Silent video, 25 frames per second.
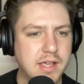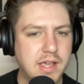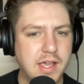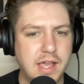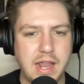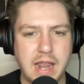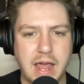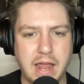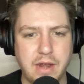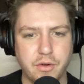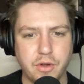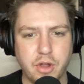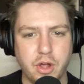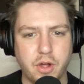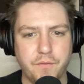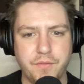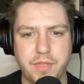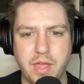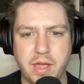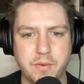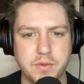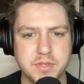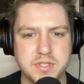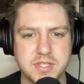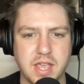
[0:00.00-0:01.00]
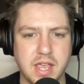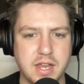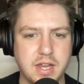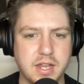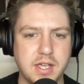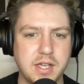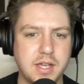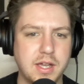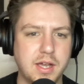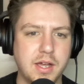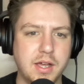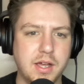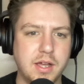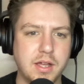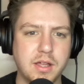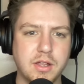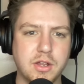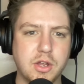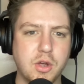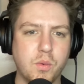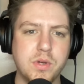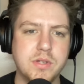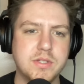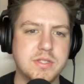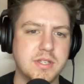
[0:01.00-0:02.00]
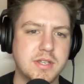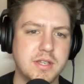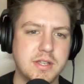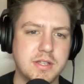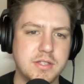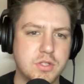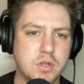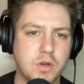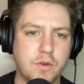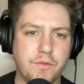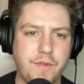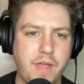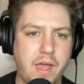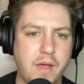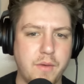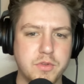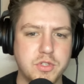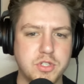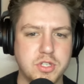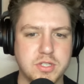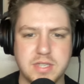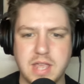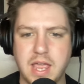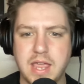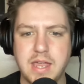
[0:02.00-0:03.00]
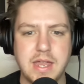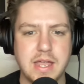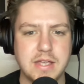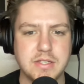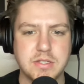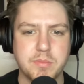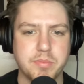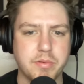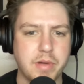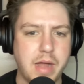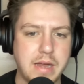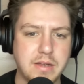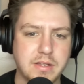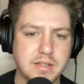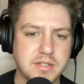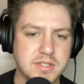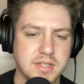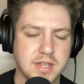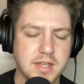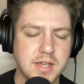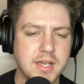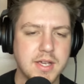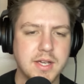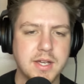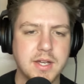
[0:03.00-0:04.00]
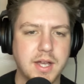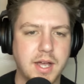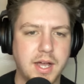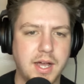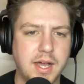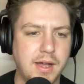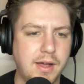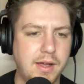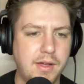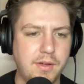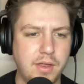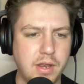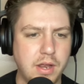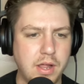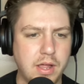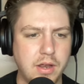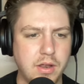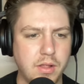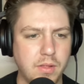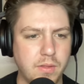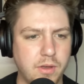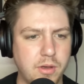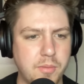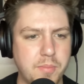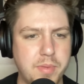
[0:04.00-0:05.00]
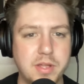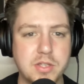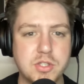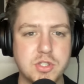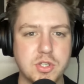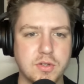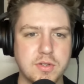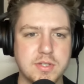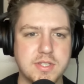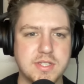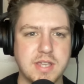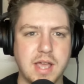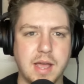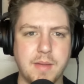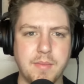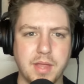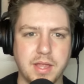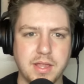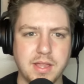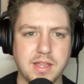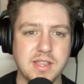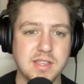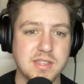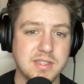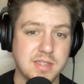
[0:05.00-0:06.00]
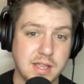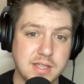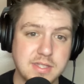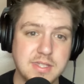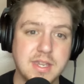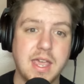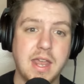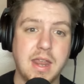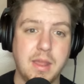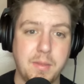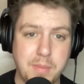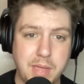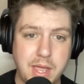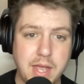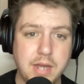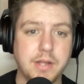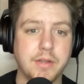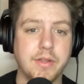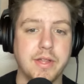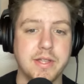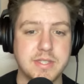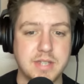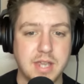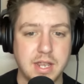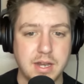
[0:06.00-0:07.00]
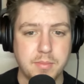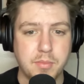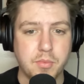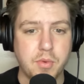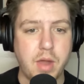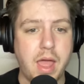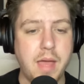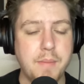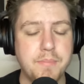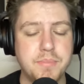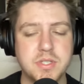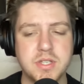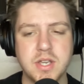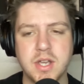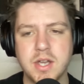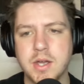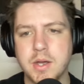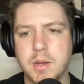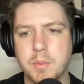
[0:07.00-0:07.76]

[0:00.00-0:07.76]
And I don't know if that was like a, a coincidence or if that was just hey he hasn't practiced uh, in, in a little bit, so it's time like let's get him in and let's get him reps.